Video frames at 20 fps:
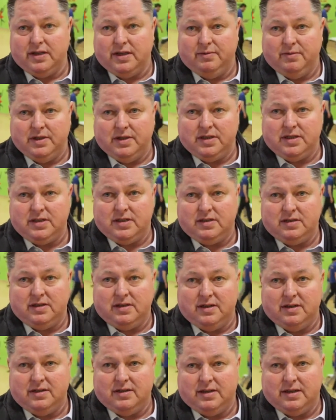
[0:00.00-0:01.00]
It was
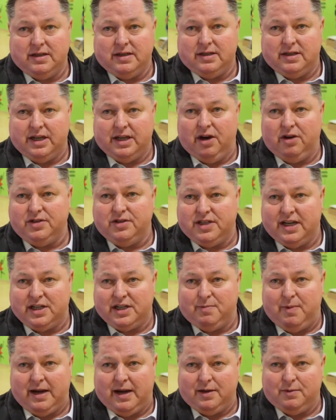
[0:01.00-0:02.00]
the odds
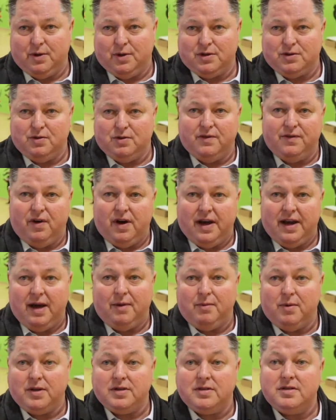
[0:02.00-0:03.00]
explained what sort of fight
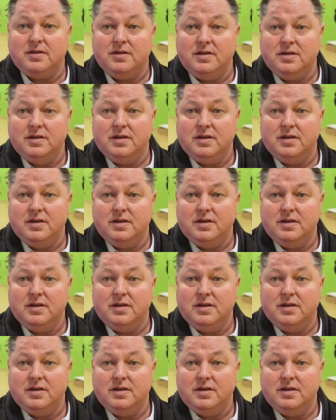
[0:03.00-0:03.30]
that was.